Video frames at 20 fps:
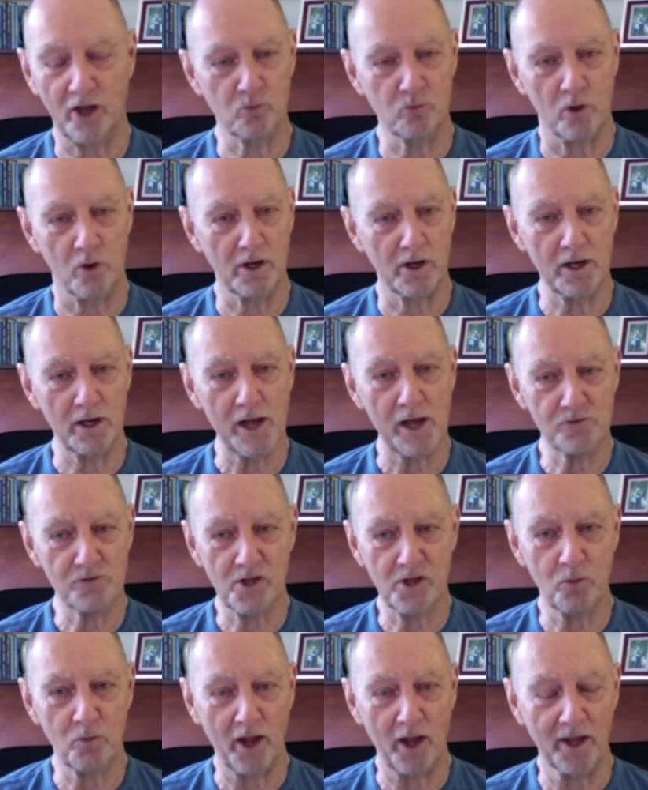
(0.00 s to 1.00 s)
What a lovely
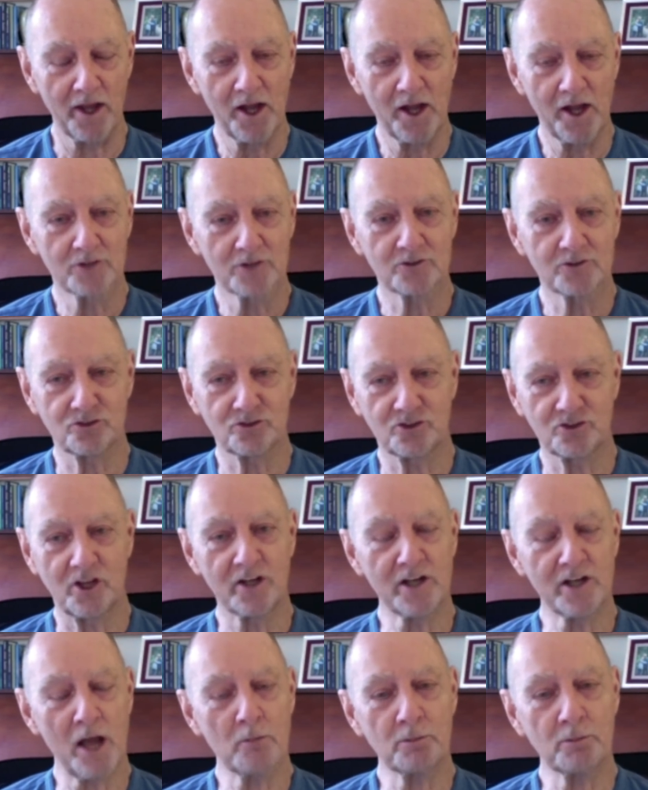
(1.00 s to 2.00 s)
way to set
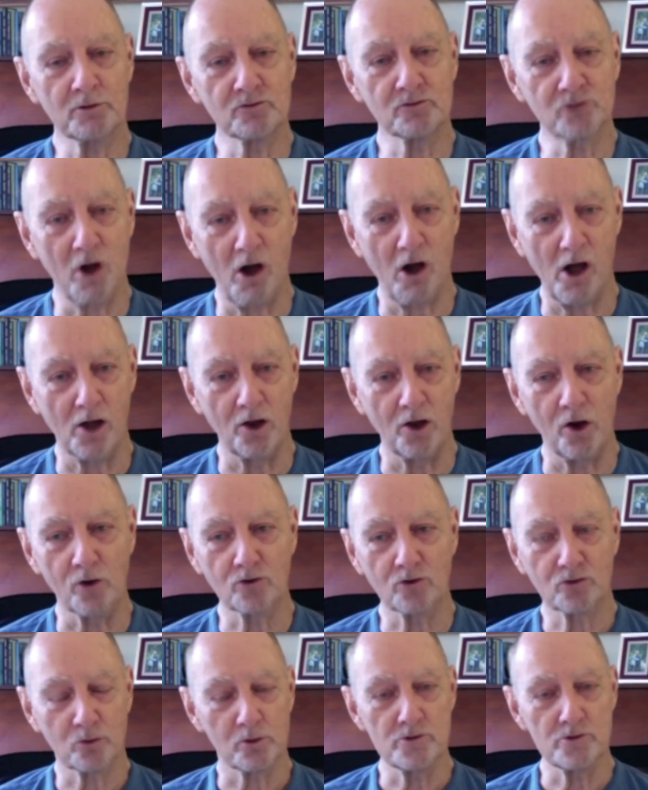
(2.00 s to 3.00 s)
up a dialogue
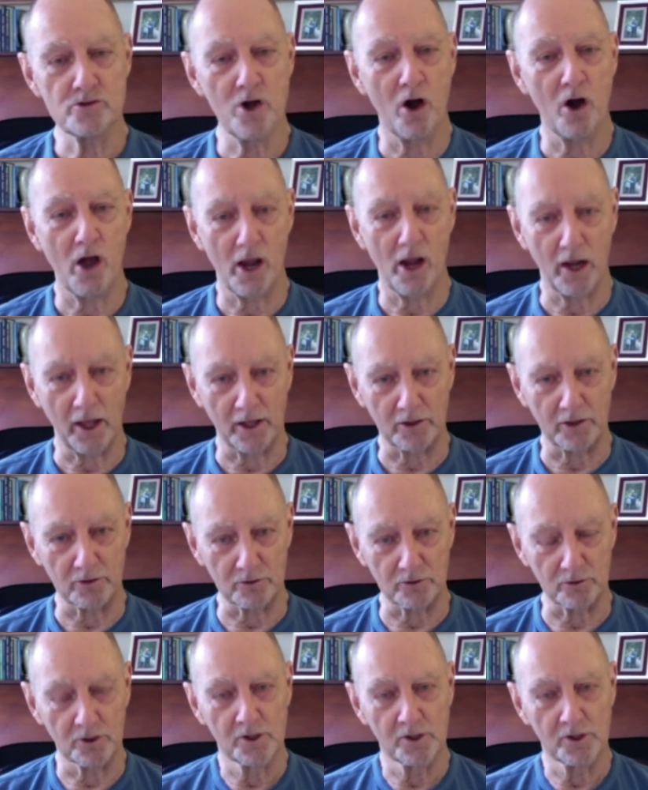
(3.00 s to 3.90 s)
to annihilate you,